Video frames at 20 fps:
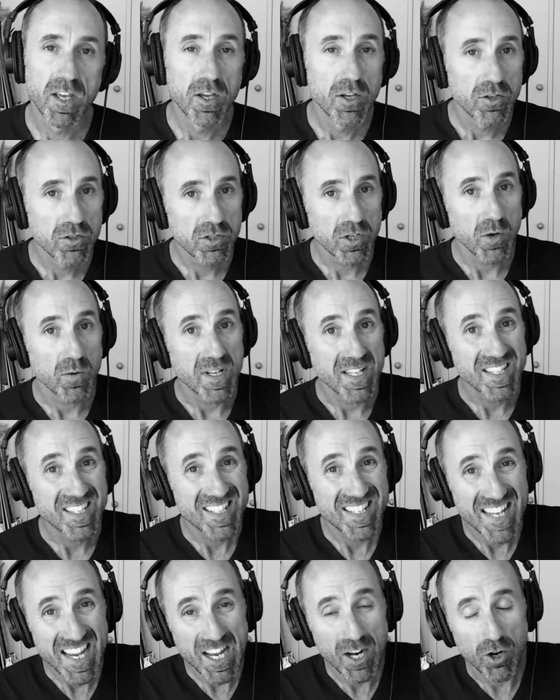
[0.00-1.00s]
So
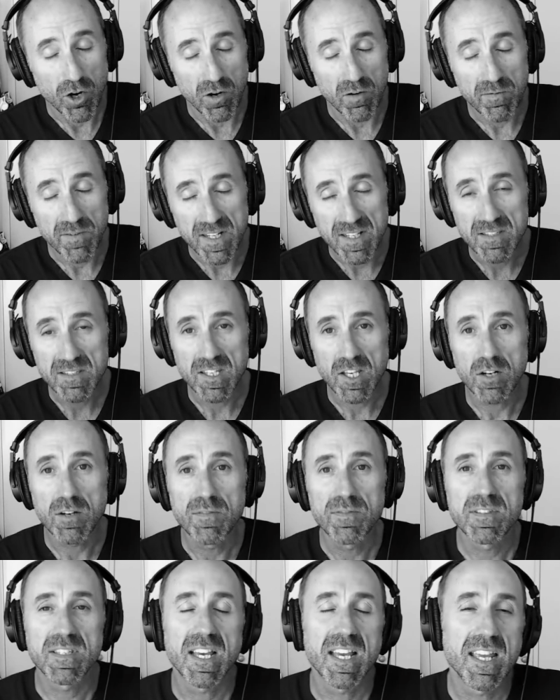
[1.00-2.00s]
instead of
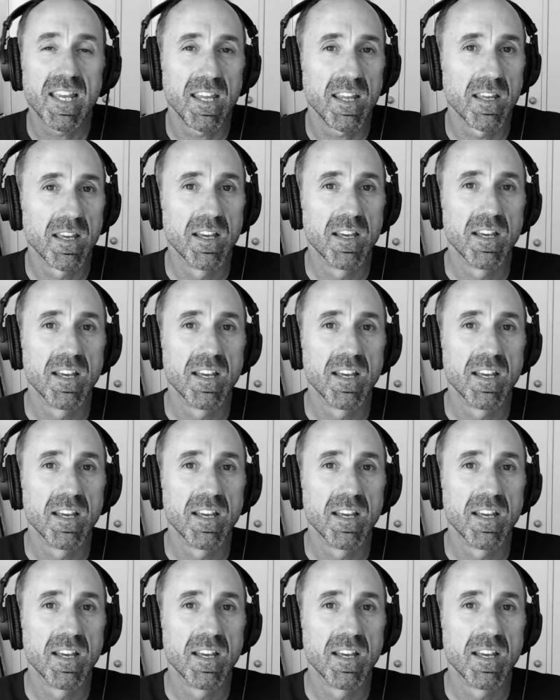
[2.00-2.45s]
saying